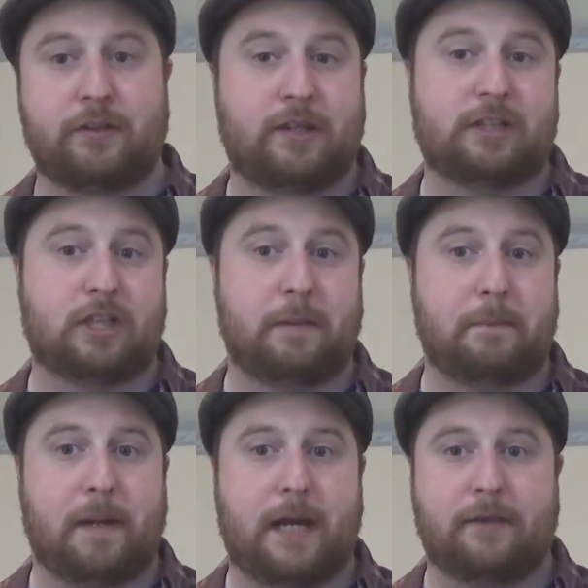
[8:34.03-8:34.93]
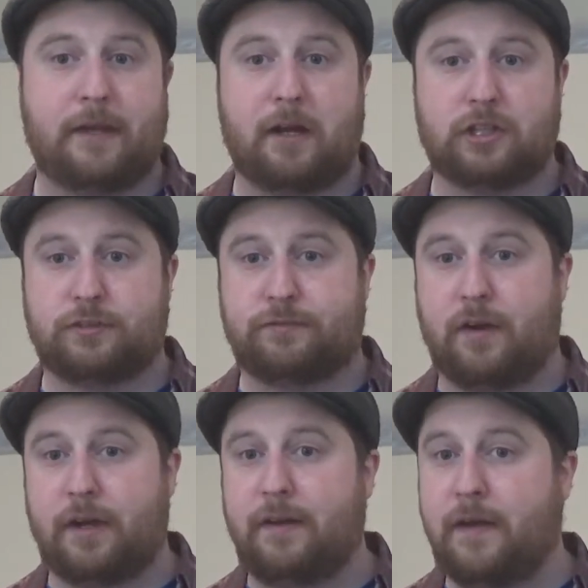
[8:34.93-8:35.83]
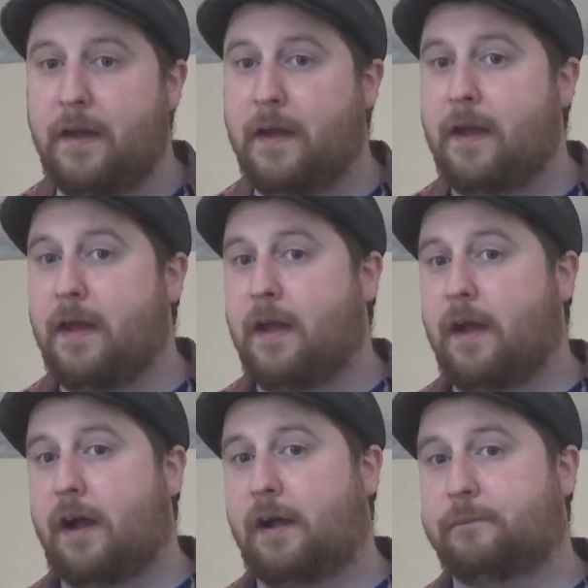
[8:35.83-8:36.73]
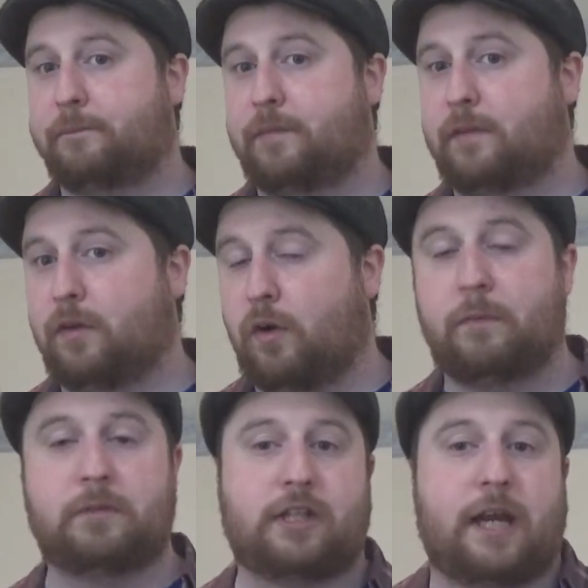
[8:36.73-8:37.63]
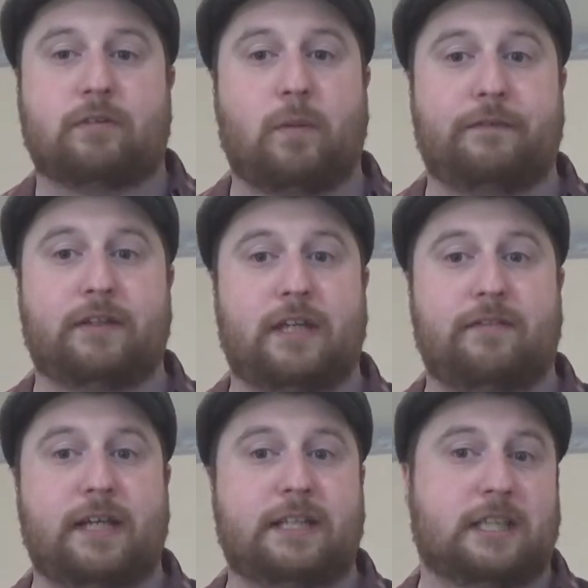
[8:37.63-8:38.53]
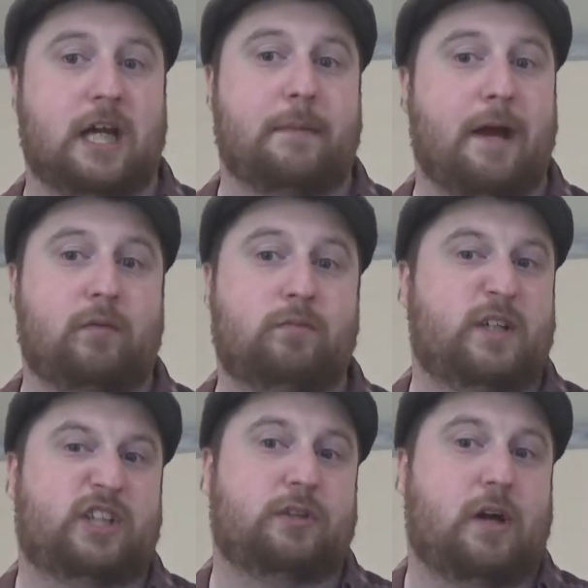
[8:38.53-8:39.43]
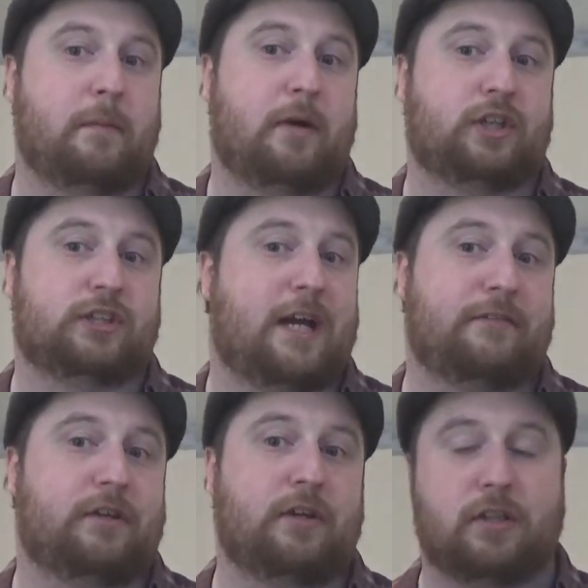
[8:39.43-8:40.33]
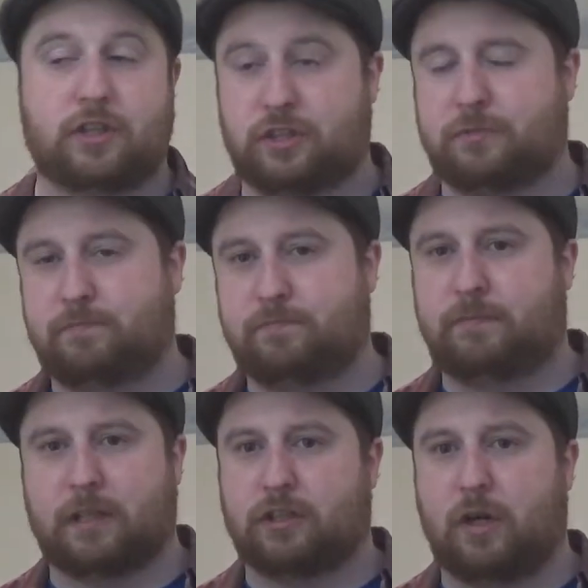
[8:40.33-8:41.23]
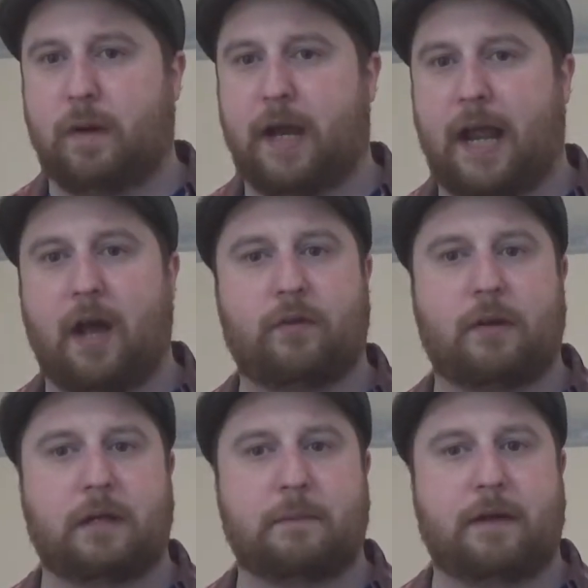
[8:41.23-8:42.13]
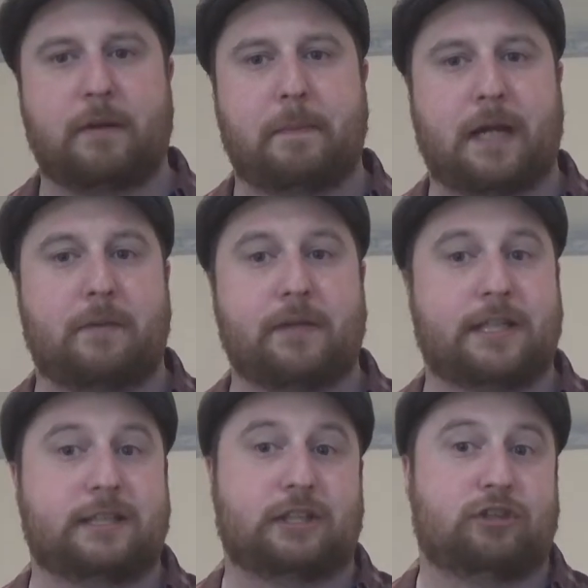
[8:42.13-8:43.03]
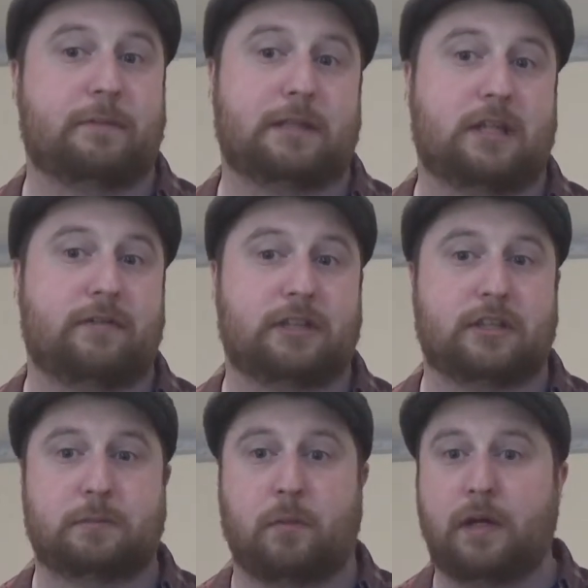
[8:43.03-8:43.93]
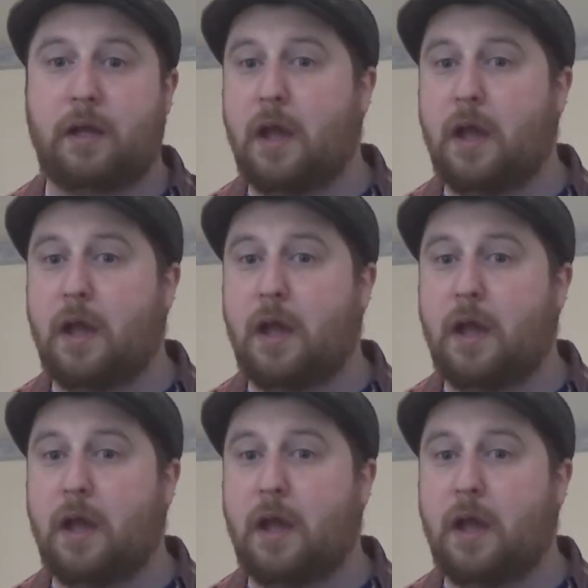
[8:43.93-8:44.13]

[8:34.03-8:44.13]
That's going to be a pain in the ass to find. Or I'm just going to have to wait for the DVDs to come out, which I might just have to, because there's no way in hell that I'm going to be able to pick up the Disney streaming service at this point.